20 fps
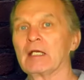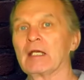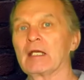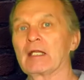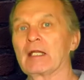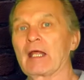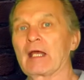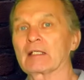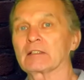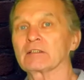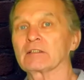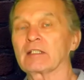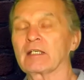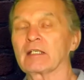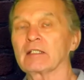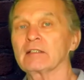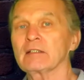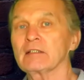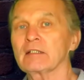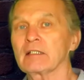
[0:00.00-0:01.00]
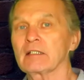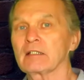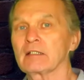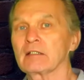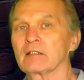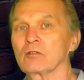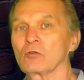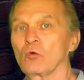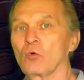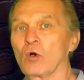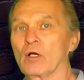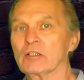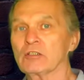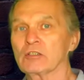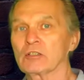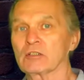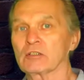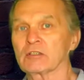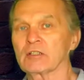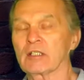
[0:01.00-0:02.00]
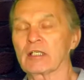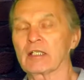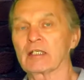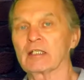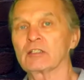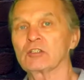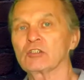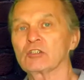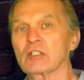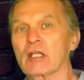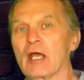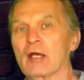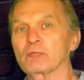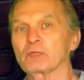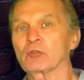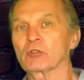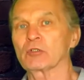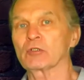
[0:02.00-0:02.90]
It has 10 questions to each chapter,